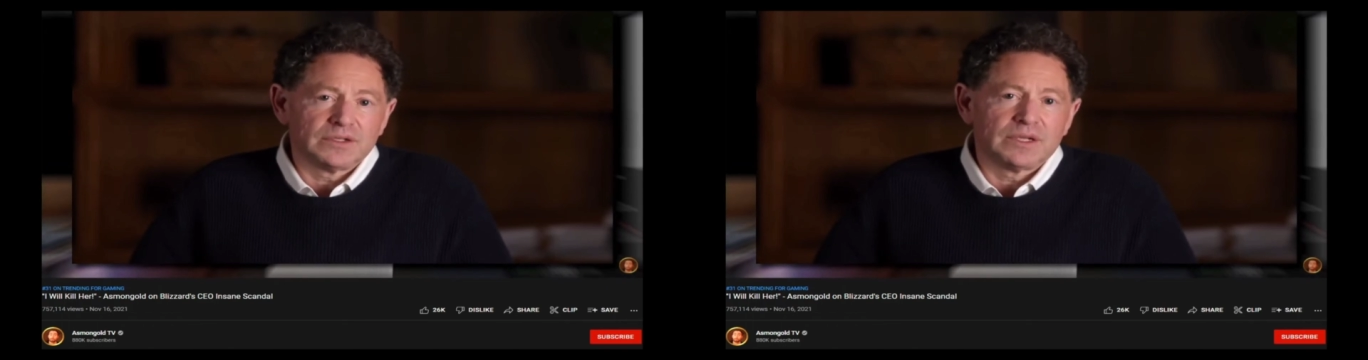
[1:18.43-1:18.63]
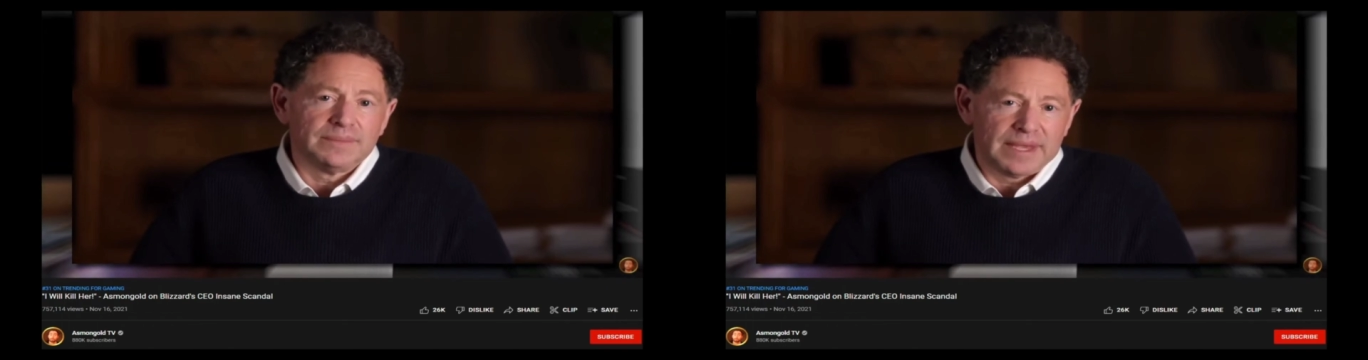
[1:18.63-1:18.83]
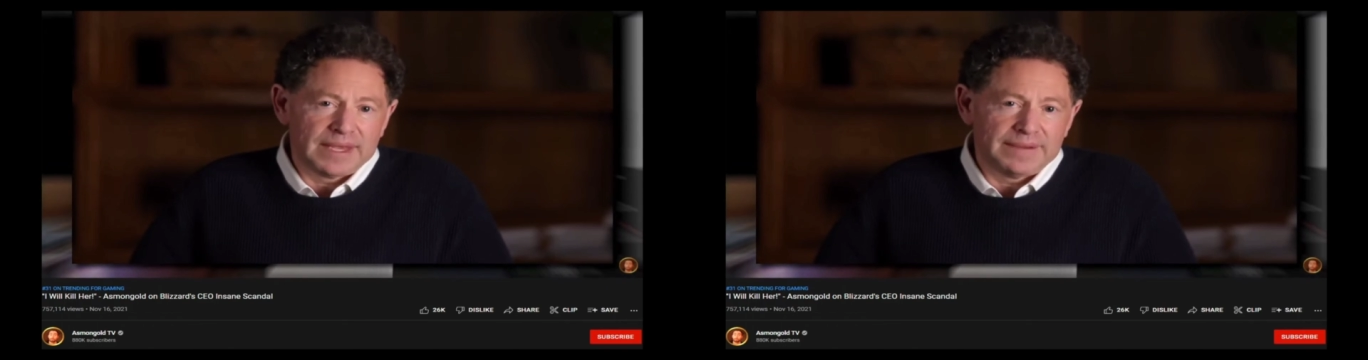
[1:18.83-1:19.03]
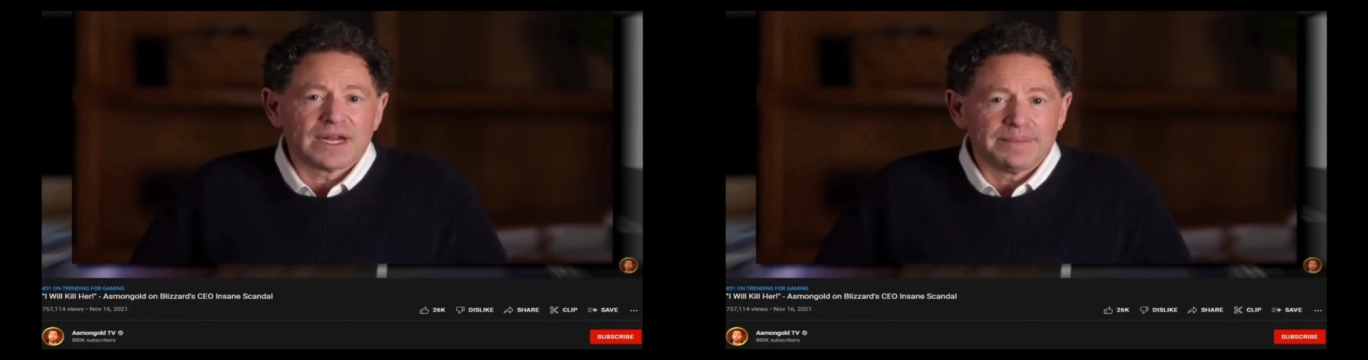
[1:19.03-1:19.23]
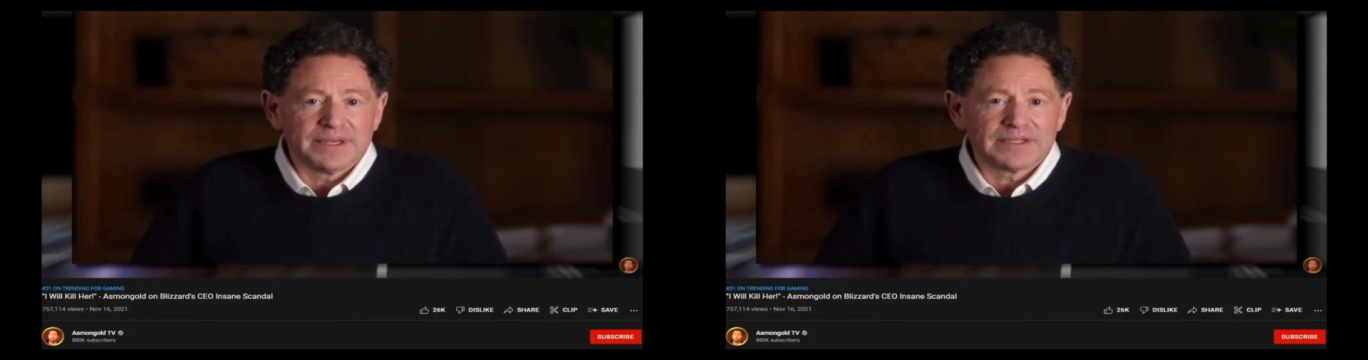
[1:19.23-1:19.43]
lawyer
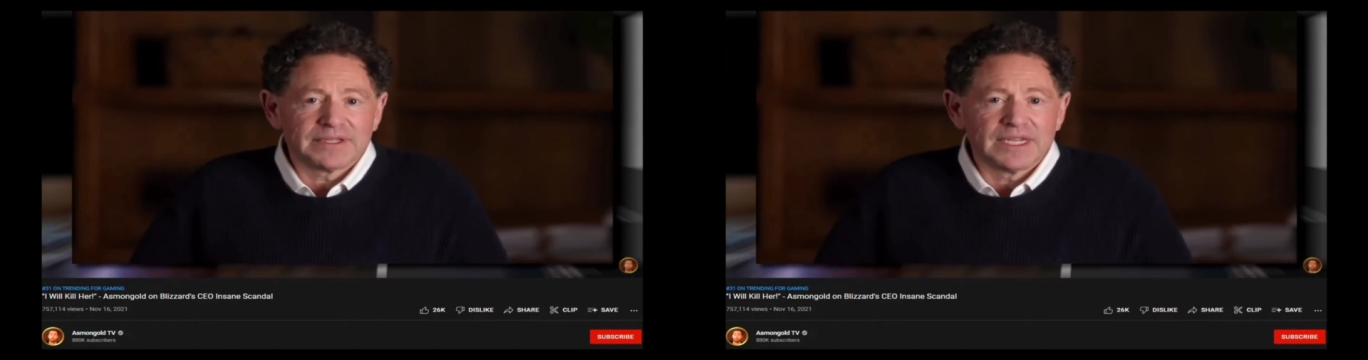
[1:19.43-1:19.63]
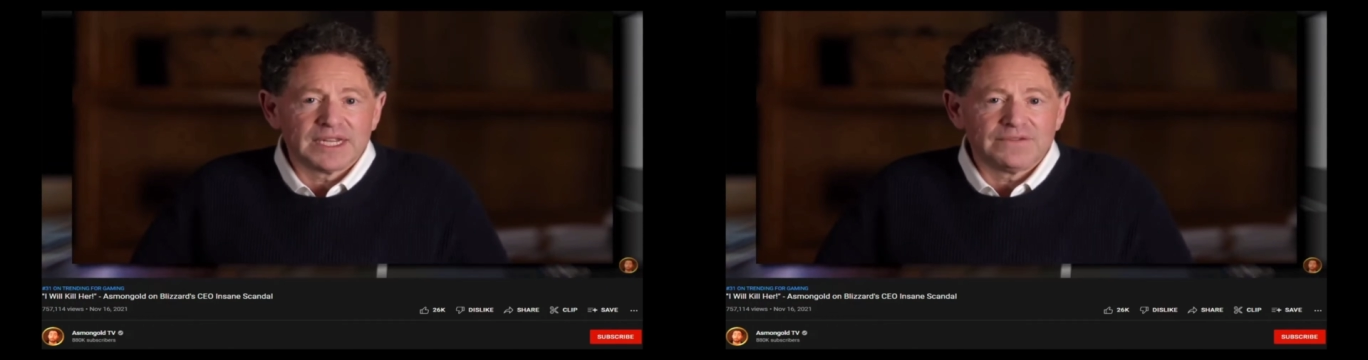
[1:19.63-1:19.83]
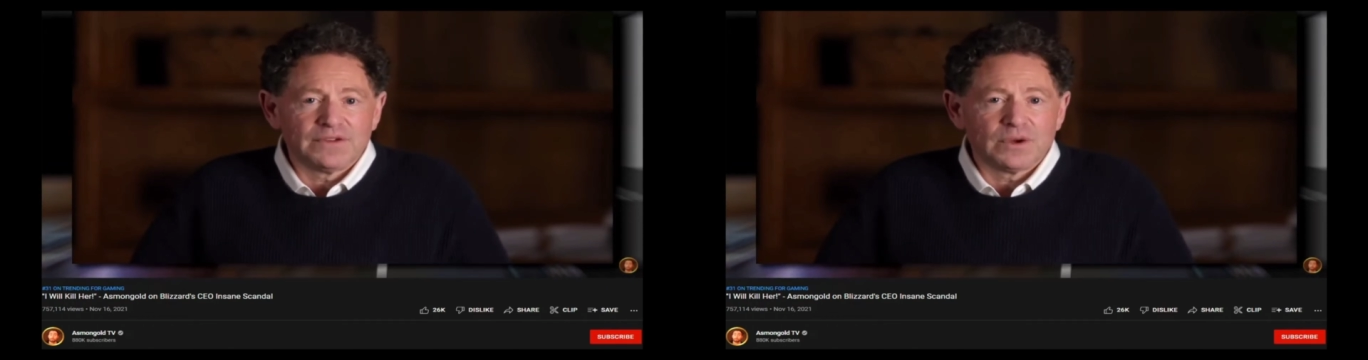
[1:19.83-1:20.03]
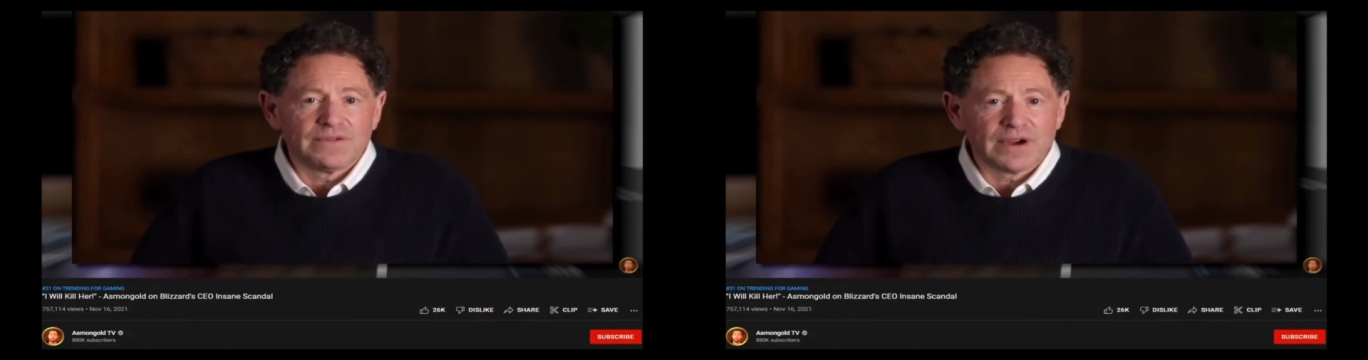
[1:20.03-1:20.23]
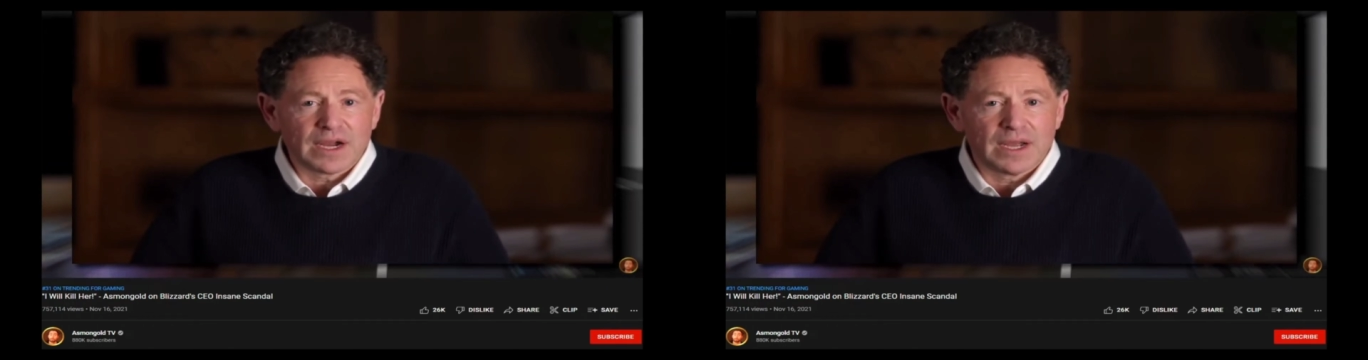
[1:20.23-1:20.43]
fees, court
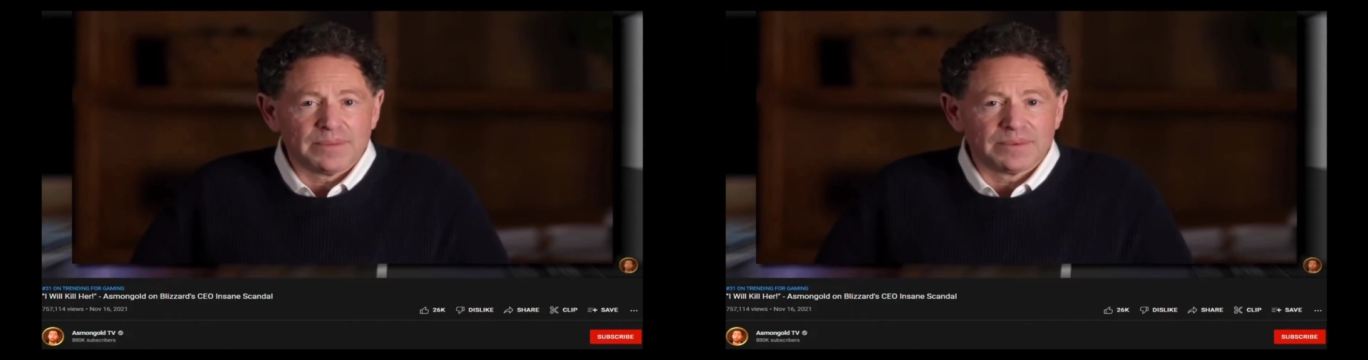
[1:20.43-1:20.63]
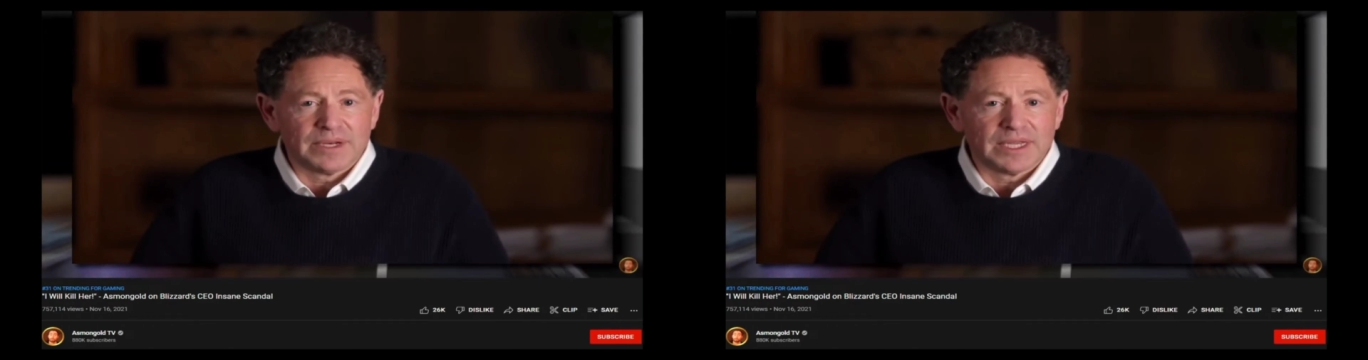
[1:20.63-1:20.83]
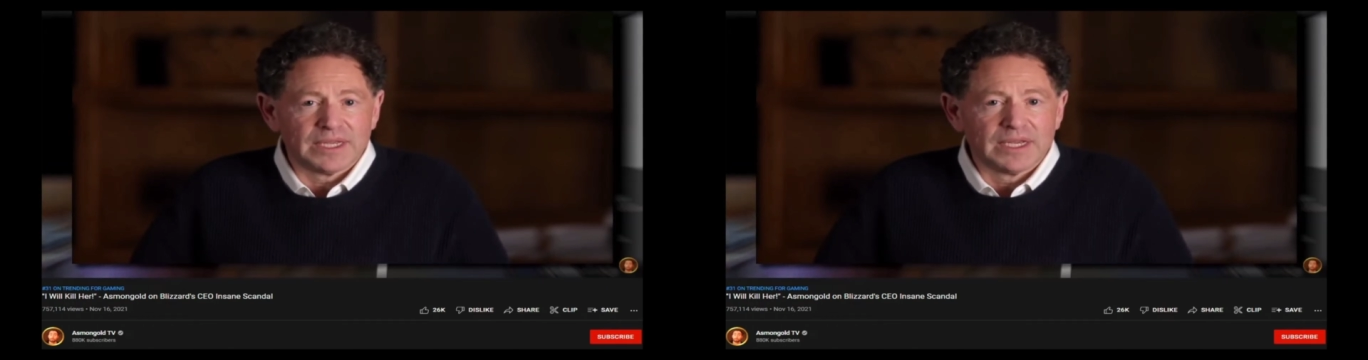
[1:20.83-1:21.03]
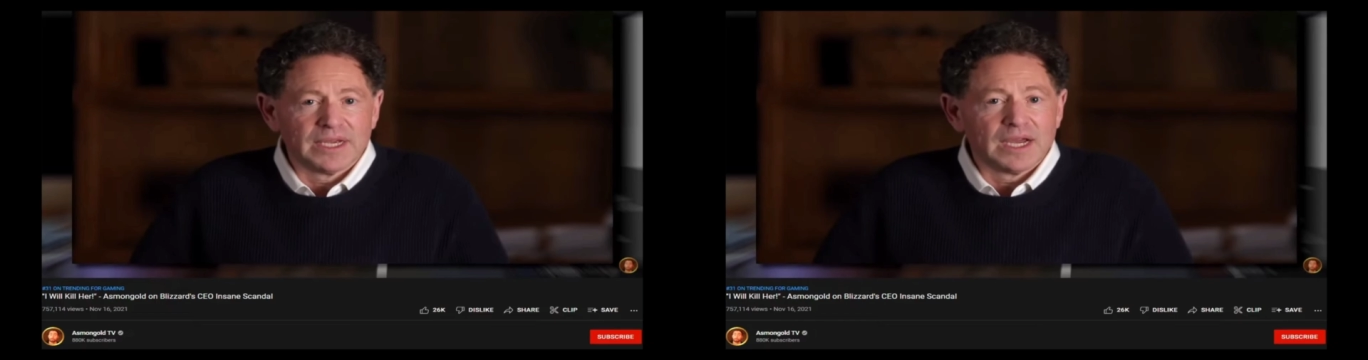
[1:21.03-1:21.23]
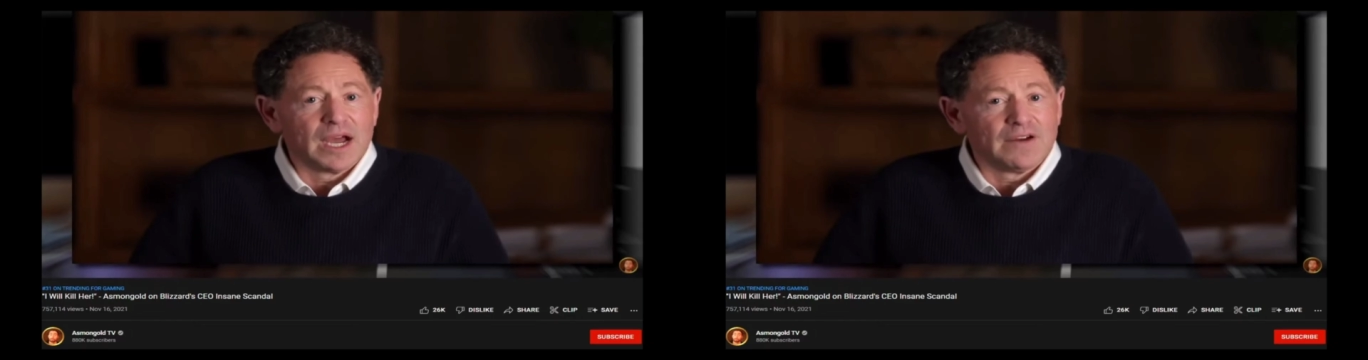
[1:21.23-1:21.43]
costs,
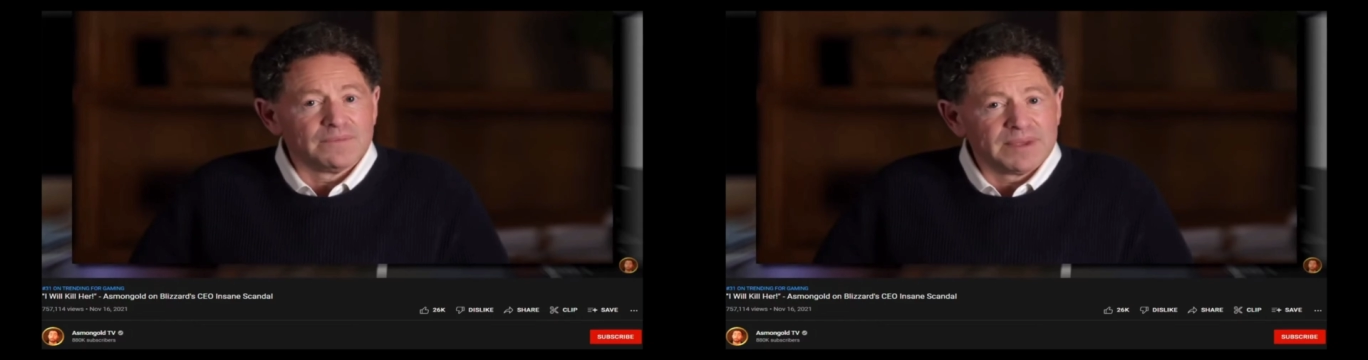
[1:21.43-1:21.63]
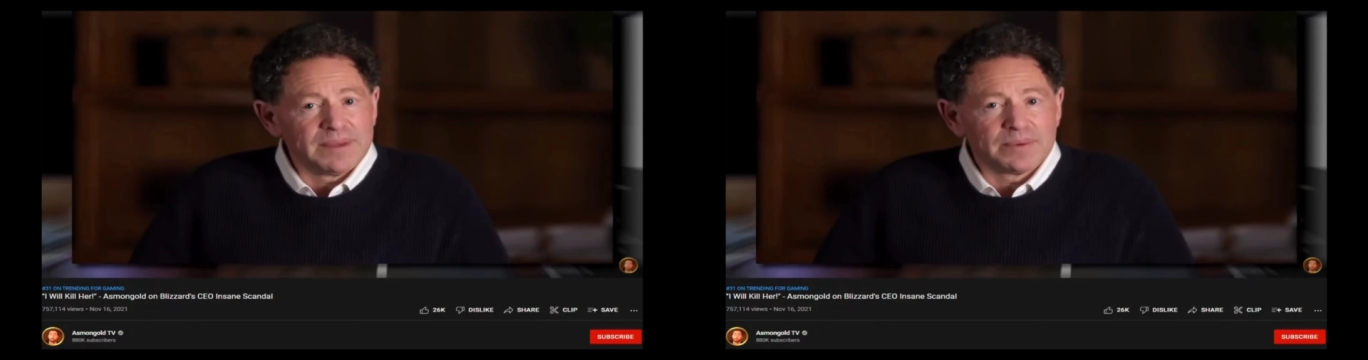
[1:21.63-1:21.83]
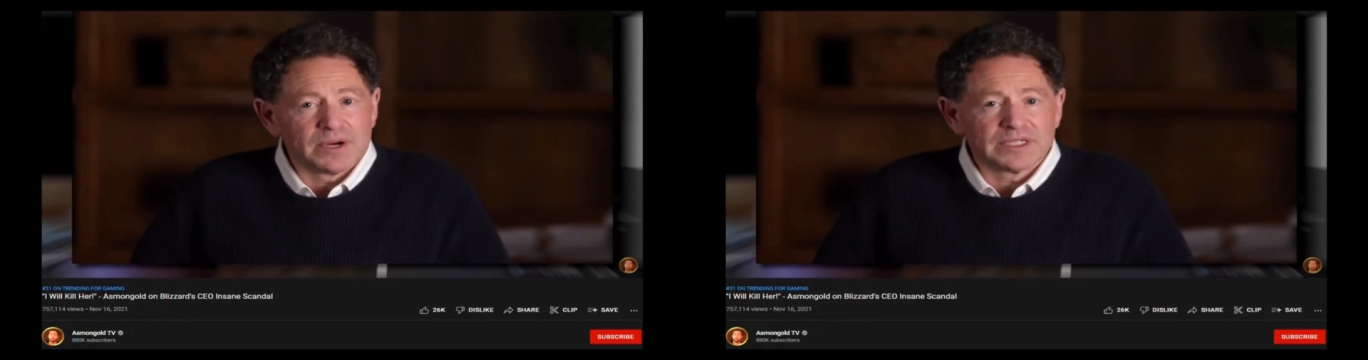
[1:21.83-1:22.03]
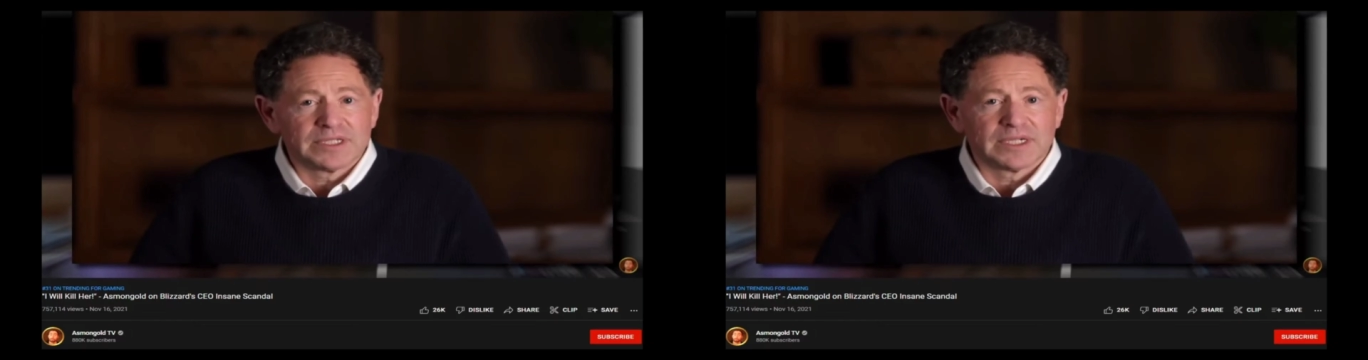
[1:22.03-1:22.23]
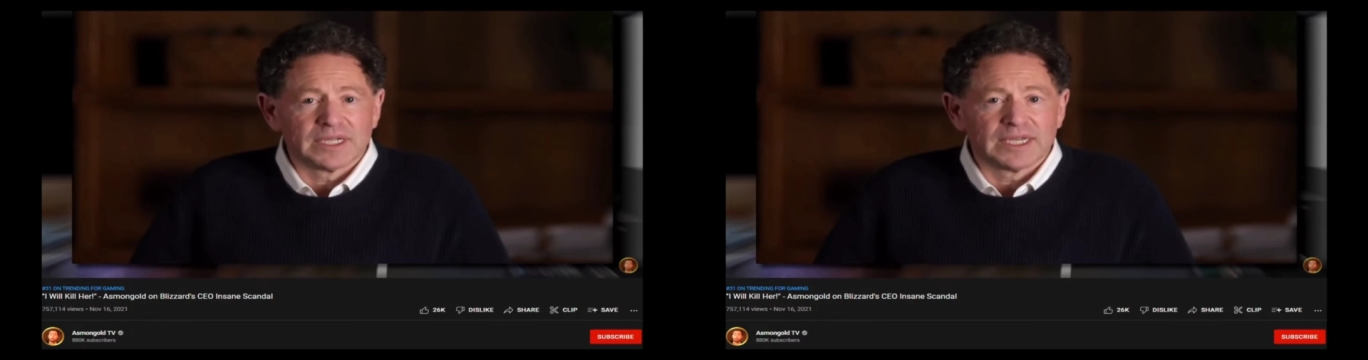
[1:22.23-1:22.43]
or anything of that
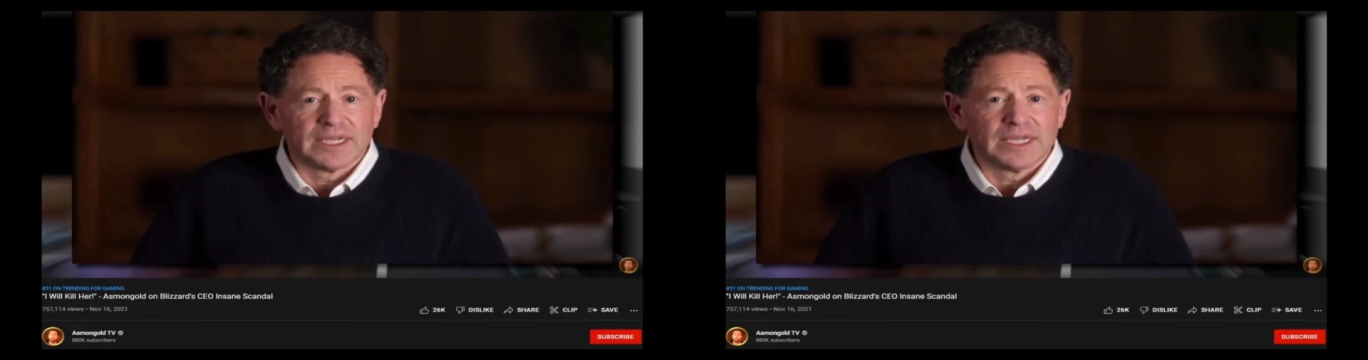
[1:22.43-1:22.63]
nature.